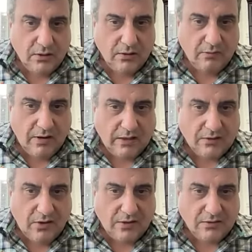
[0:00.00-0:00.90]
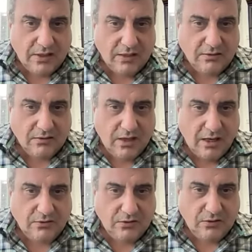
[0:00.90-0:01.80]
they recognize that there's
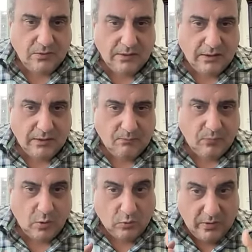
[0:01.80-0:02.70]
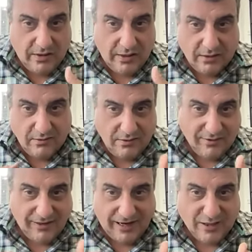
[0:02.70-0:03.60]
continuity both within an
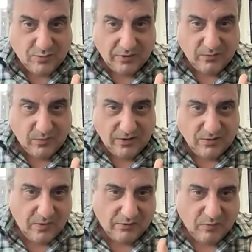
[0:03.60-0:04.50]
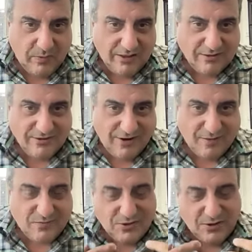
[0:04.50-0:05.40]
engagement where you're doing it repeated
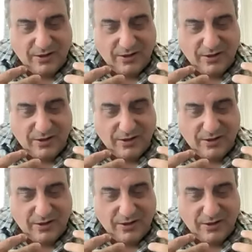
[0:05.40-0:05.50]
times